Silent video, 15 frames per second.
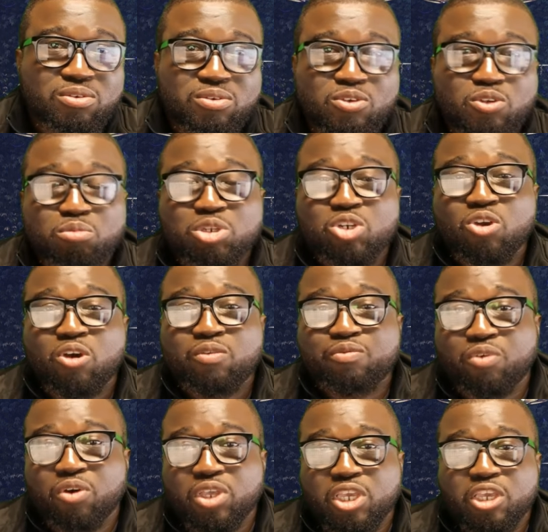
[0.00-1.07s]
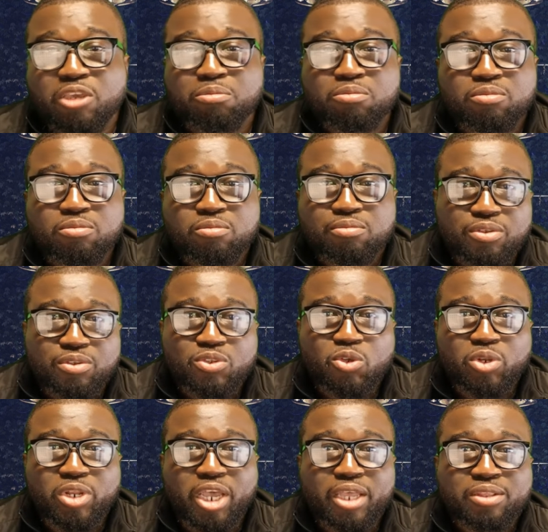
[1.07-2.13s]
could be done for him
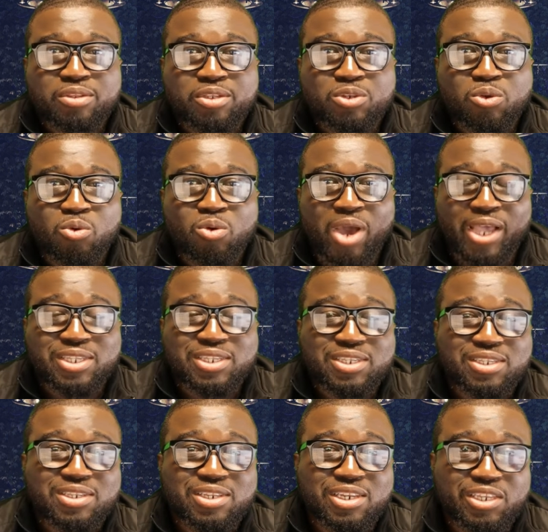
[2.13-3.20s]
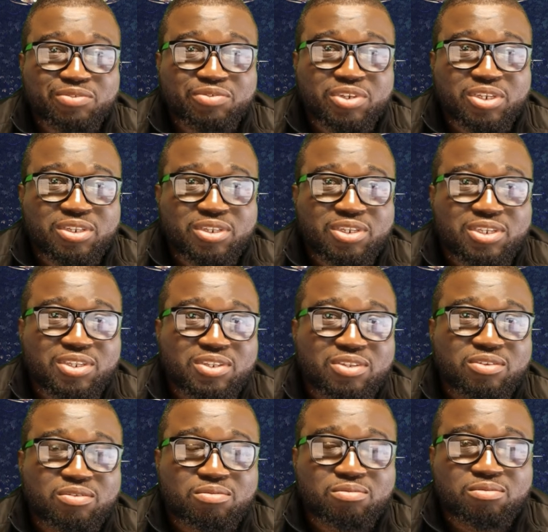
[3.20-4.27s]
so that you know, as he's living
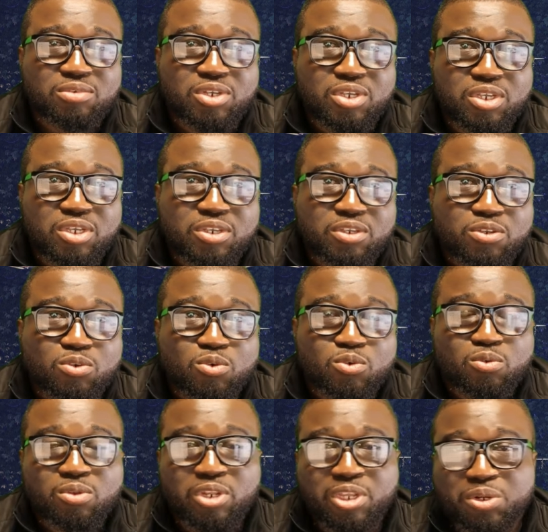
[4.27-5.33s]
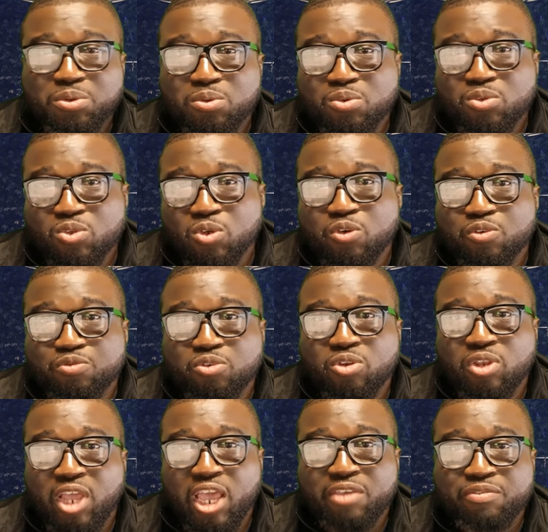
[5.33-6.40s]
this, you know, little sorrowful
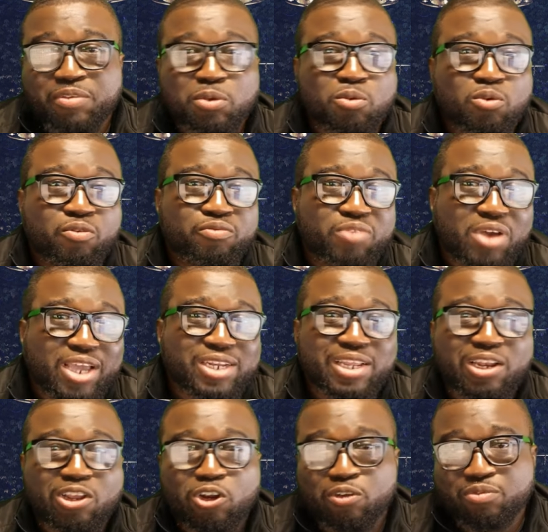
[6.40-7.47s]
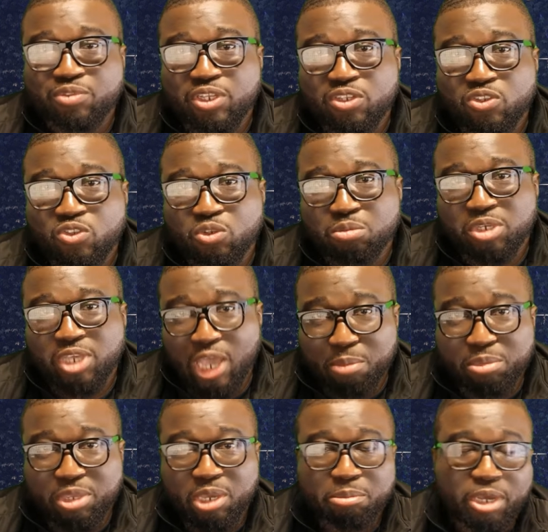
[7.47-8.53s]
life, he will find a lot of things to be
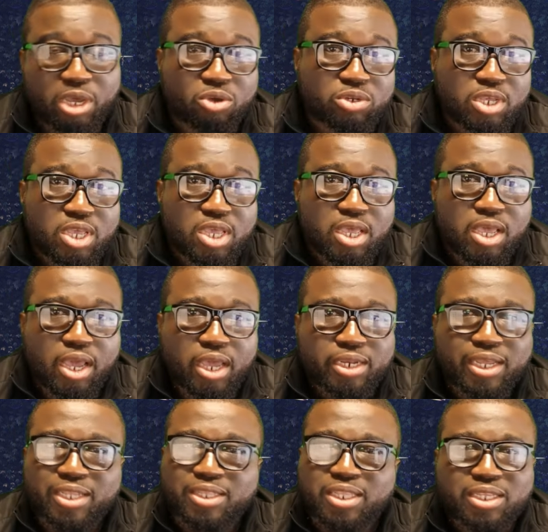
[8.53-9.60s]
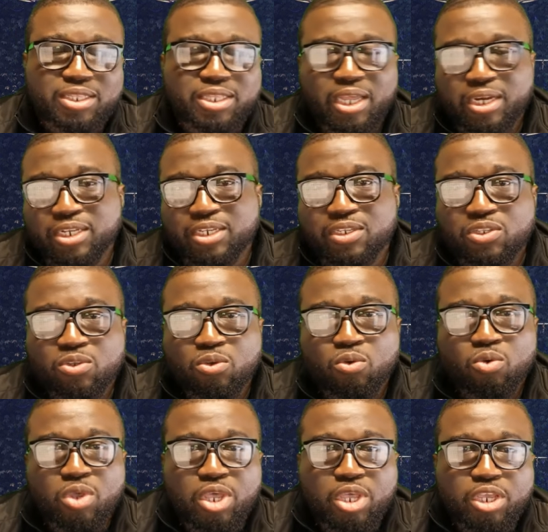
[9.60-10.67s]
happy about. And I think there is.
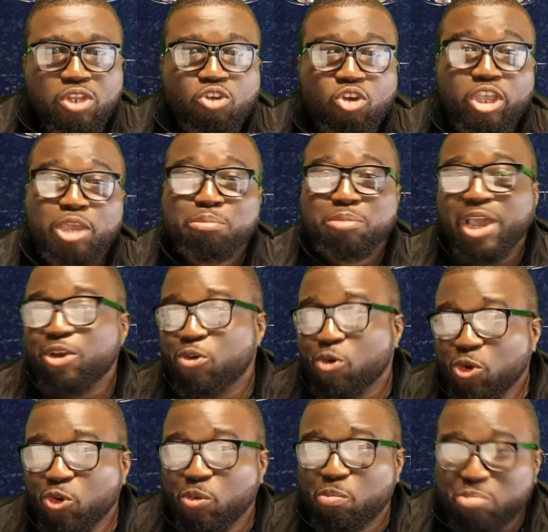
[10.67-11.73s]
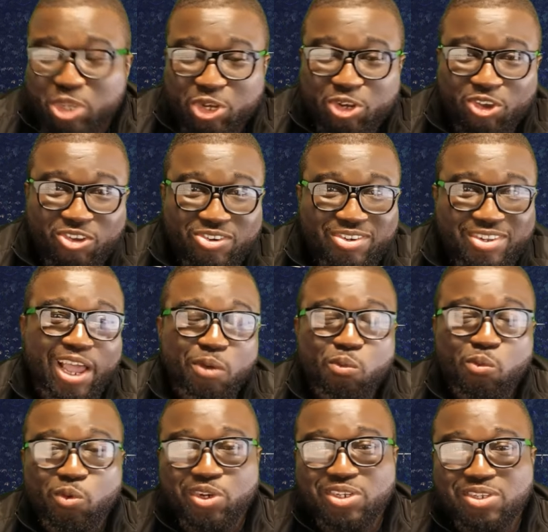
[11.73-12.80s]
So, you know, in my own opinion, I
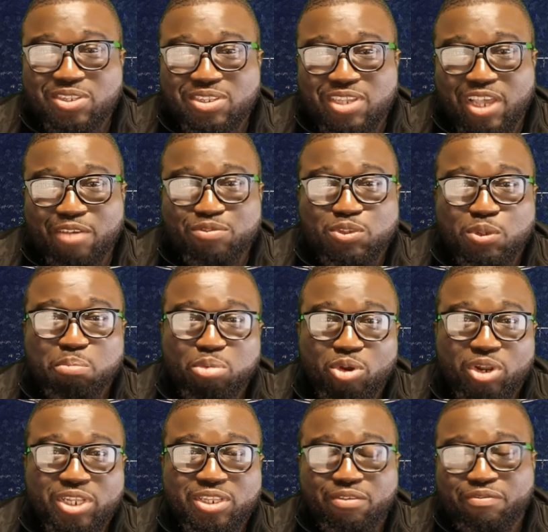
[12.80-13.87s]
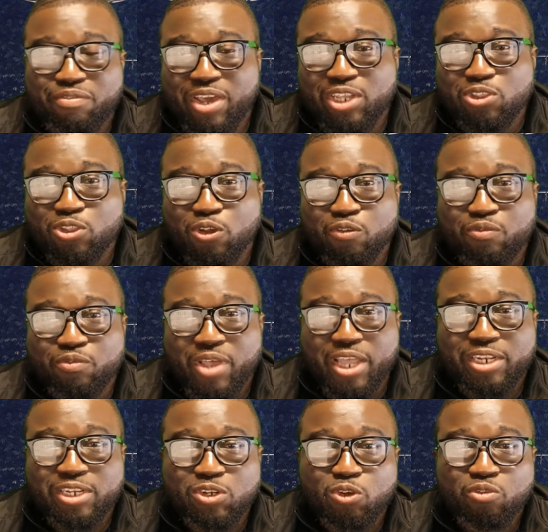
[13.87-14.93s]
wouldn't have supported the fact of
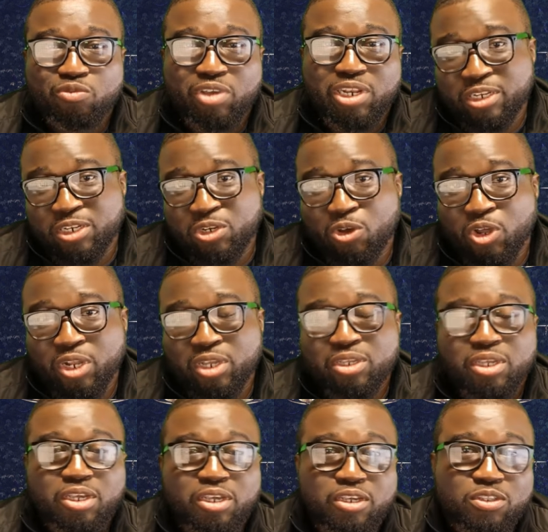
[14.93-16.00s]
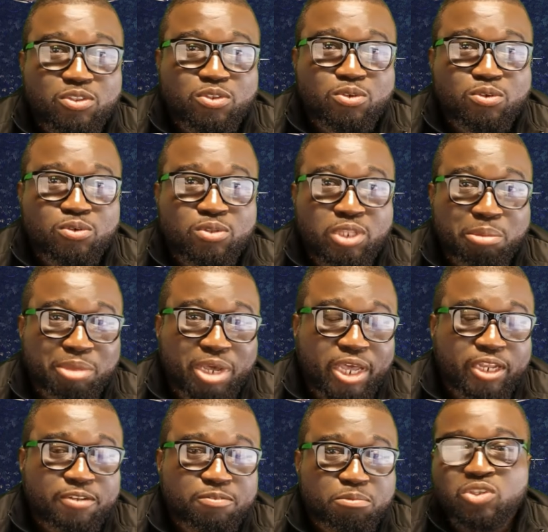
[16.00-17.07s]
handing over the daughter to the
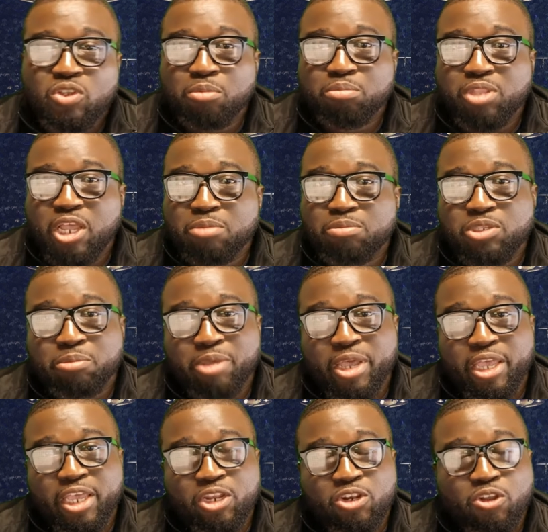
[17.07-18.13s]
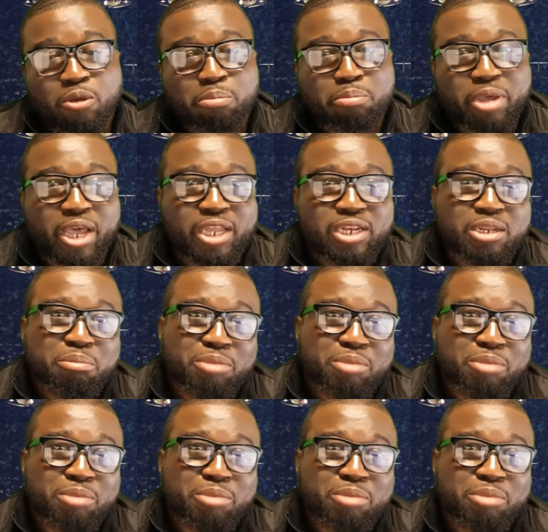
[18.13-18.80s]
man. Sometimes it might end up bad. The